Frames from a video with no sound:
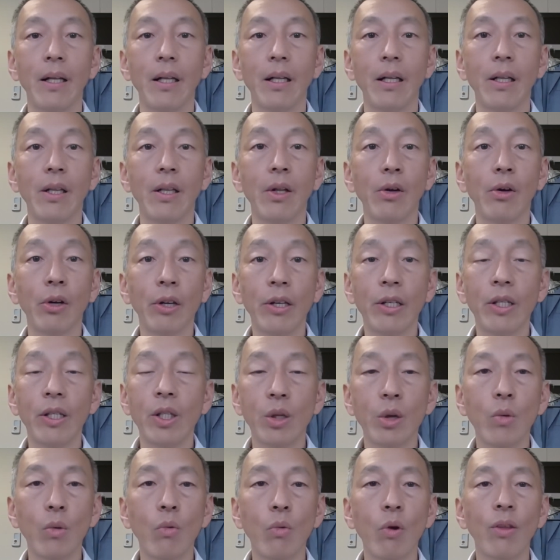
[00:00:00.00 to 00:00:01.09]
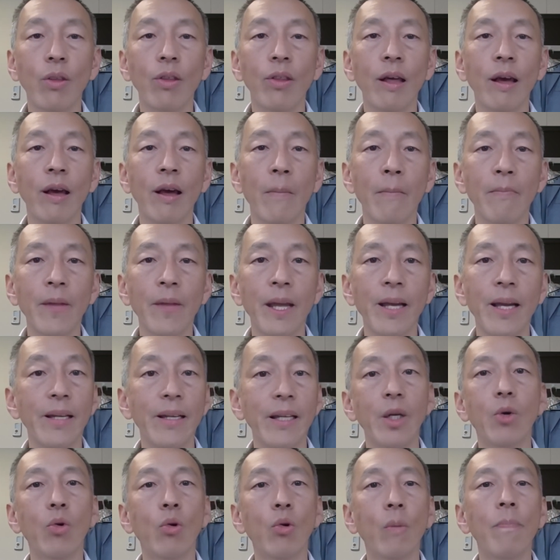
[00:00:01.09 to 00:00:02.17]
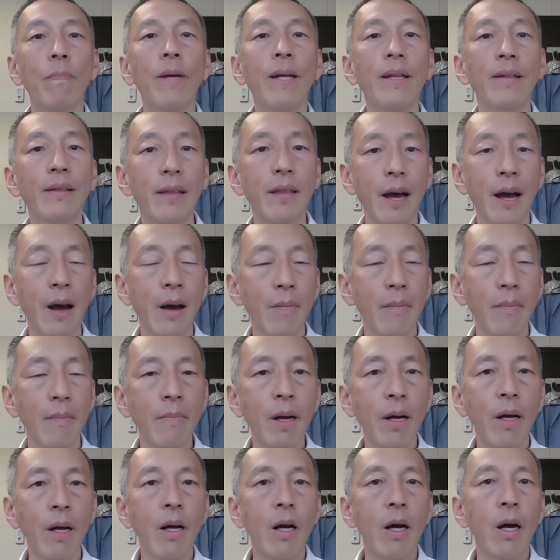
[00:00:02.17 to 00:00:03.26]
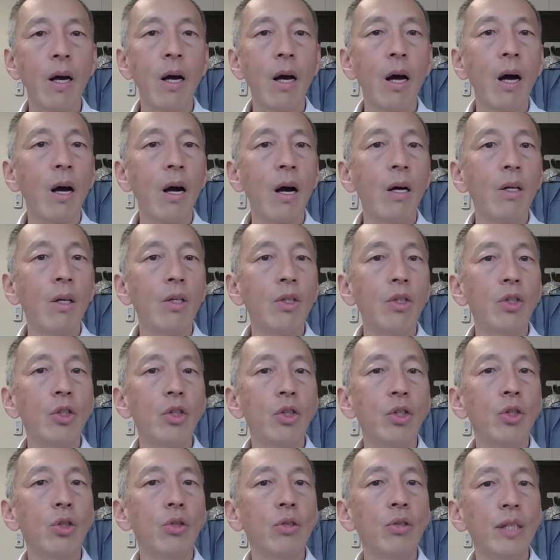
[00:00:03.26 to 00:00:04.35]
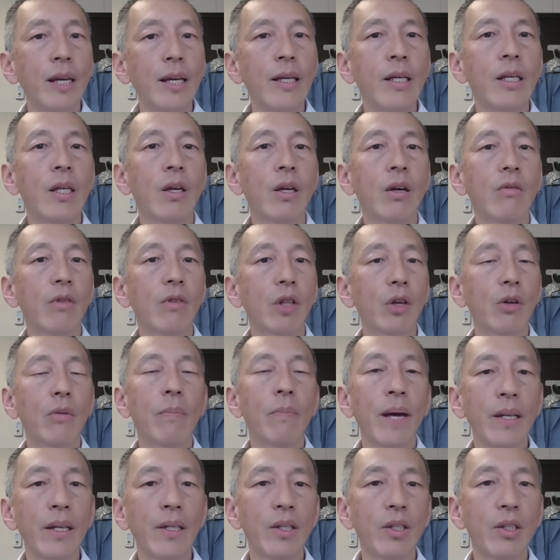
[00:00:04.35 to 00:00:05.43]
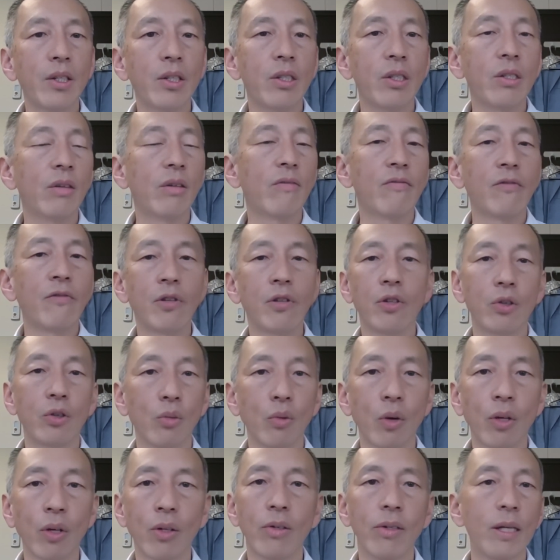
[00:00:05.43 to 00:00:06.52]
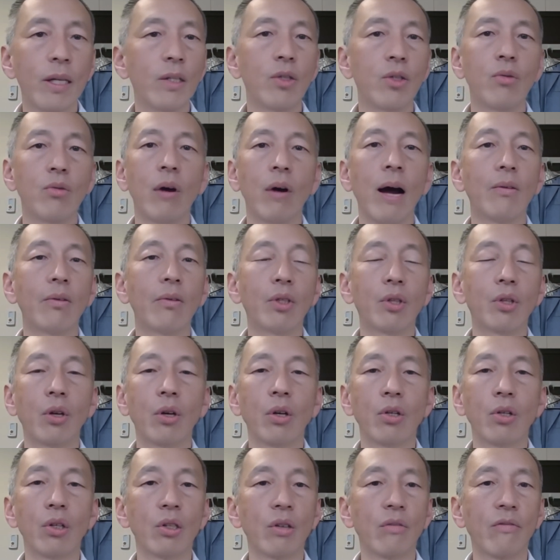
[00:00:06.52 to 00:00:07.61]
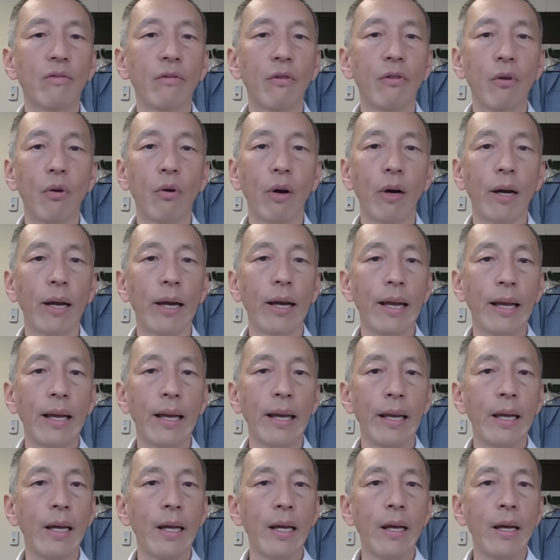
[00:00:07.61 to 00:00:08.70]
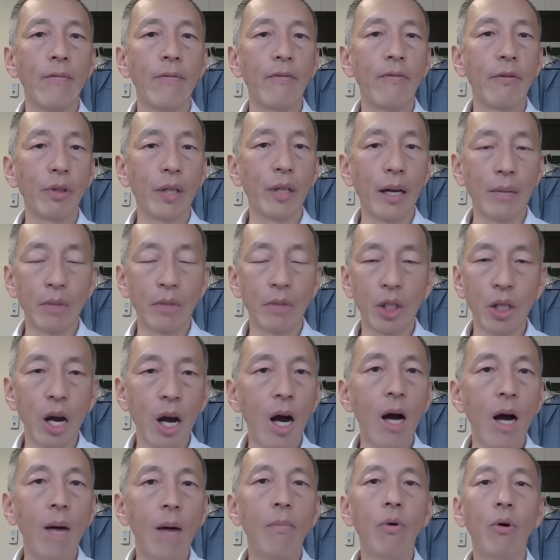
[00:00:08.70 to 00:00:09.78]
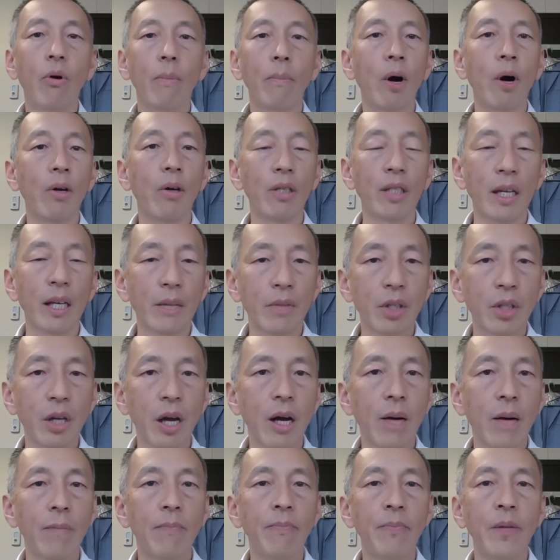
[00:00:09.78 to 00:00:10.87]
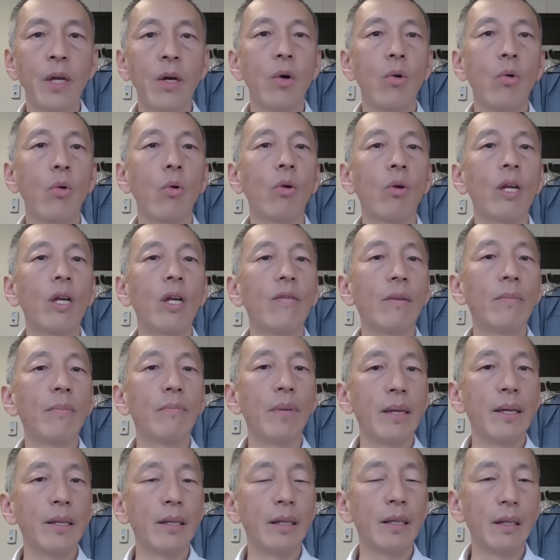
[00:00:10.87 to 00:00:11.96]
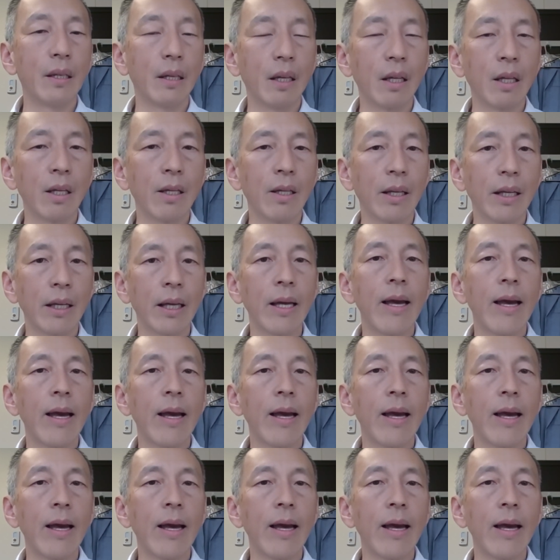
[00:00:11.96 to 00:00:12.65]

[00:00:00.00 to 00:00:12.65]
learnings with them and equipping them to take care of their patients in the future, whether they do house calls for a full-time job or part-time job, or even being in the clinic.